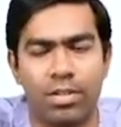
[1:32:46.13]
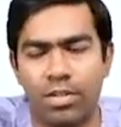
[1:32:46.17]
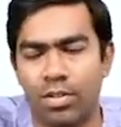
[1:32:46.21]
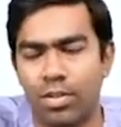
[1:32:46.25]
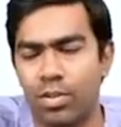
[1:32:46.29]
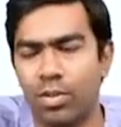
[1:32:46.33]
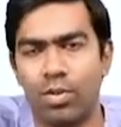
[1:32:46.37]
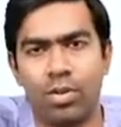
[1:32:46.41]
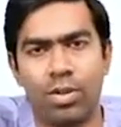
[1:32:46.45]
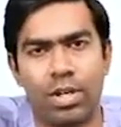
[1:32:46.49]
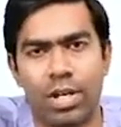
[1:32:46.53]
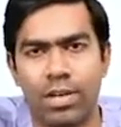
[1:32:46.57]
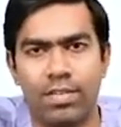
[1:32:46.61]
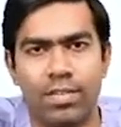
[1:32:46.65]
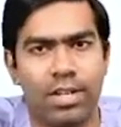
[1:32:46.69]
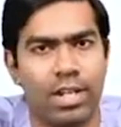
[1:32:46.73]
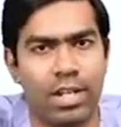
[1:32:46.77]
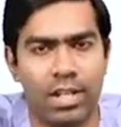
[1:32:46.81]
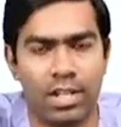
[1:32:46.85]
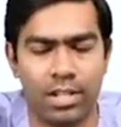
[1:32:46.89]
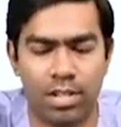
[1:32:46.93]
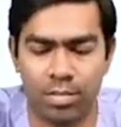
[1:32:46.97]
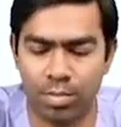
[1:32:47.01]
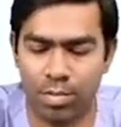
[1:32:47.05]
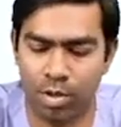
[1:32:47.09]
You don't have any
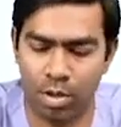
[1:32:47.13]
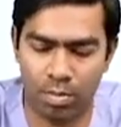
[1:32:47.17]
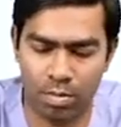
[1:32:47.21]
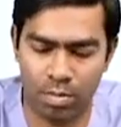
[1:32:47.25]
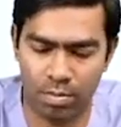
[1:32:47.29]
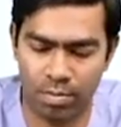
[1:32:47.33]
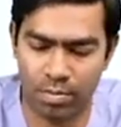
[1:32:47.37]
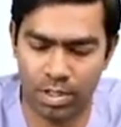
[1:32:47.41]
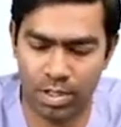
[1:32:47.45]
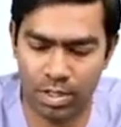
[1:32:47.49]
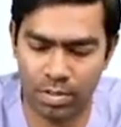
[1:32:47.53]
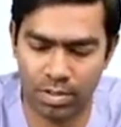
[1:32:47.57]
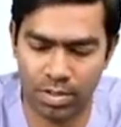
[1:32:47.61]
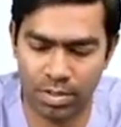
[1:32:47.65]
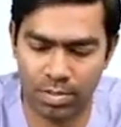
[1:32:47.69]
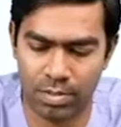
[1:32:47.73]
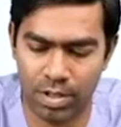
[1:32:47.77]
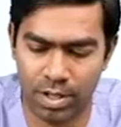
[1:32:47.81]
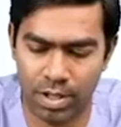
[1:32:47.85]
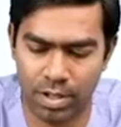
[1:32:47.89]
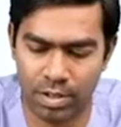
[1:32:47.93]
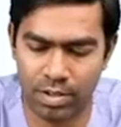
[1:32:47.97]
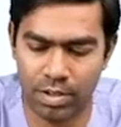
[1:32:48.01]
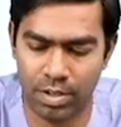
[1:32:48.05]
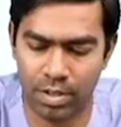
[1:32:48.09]
other problem. That's what I'm
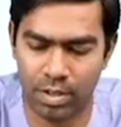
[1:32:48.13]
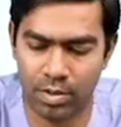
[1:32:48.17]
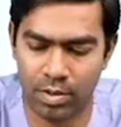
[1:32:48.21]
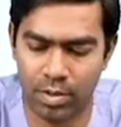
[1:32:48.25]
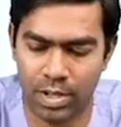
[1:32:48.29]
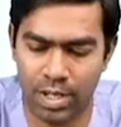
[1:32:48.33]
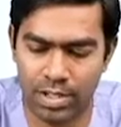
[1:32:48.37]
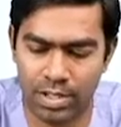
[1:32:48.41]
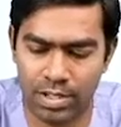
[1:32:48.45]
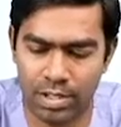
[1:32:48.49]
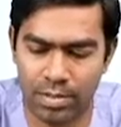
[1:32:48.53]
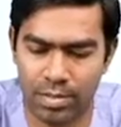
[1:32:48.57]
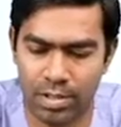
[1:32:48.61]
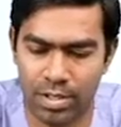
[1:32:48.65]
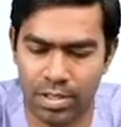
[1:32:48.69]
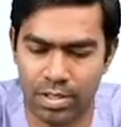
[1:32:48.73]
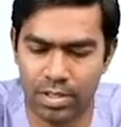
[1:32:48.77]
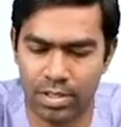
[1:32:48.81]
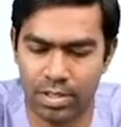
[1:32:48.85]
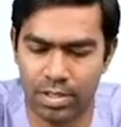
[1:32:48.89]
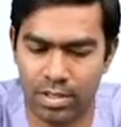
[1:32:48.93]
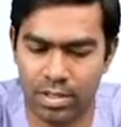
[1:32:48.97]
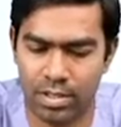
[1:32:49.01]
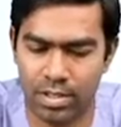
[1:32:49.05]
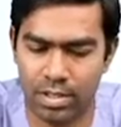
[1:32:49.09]
trying to tell. No
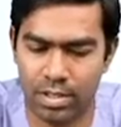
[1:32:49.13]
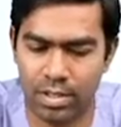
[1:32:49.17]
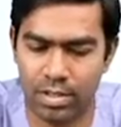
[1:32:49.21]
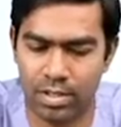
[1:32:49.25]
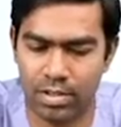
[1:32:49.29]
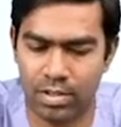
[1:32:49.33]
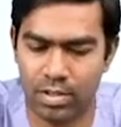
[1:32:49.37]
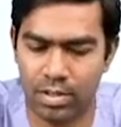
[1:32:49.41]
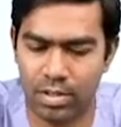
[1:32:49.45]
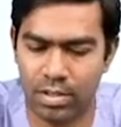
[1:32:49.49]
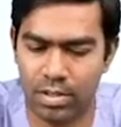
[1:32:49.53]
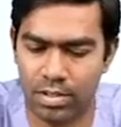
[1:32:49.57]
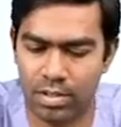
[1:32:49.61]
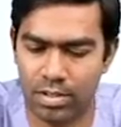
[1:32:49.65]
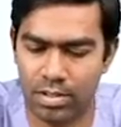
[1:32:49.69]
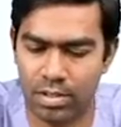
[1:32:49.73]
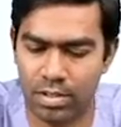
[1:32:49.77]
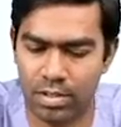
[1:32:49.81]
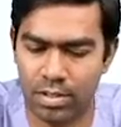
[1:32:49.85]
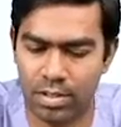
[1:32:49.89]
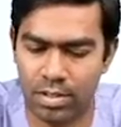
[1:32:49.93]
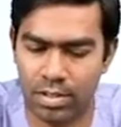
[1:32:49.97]
acid-base disorders.